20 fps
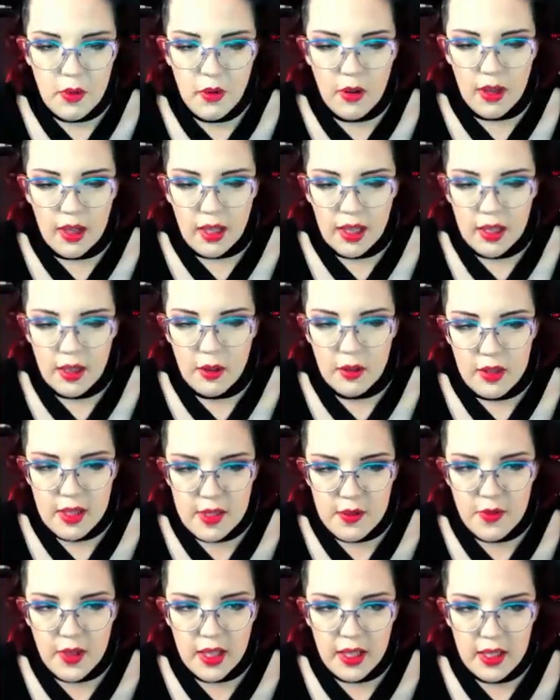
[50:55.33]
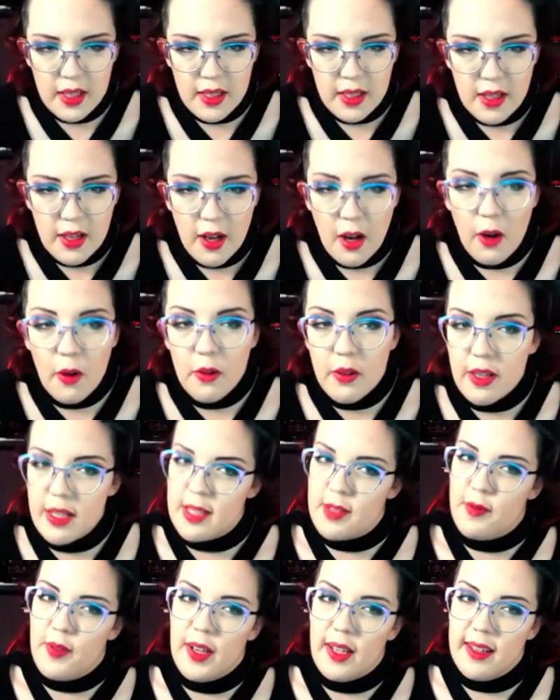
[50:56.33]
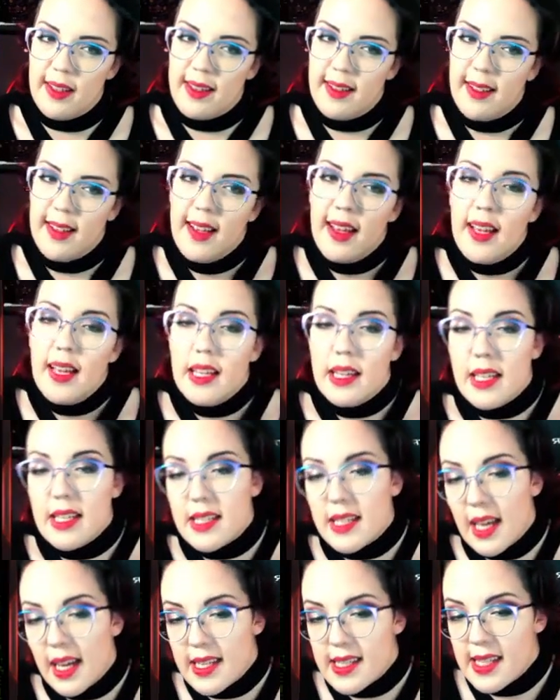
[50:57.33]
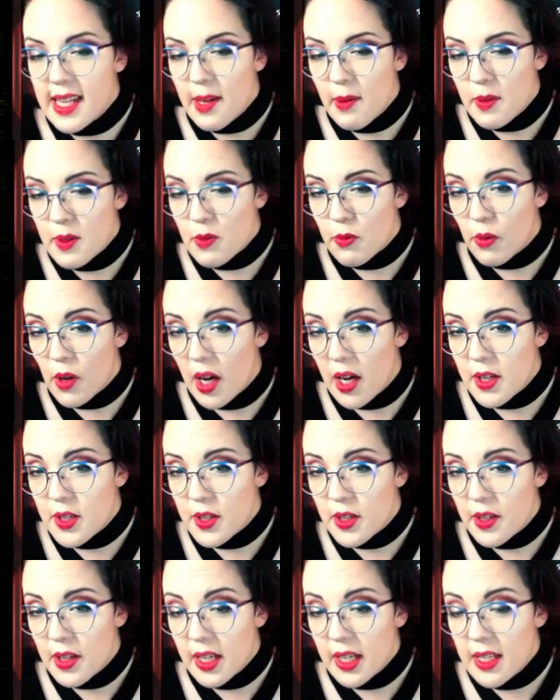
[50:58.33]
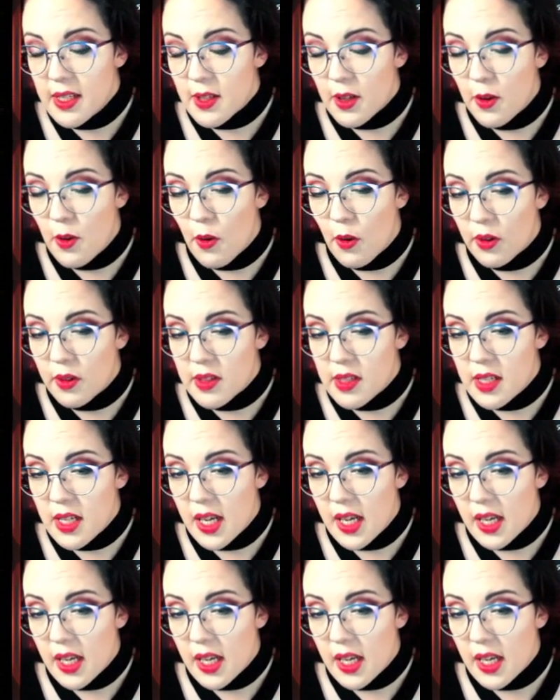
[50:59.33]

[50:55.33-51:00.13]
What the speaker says: that boy? Oh, this fella? Oh, this fella. This guy's name is Roger, and he's a corn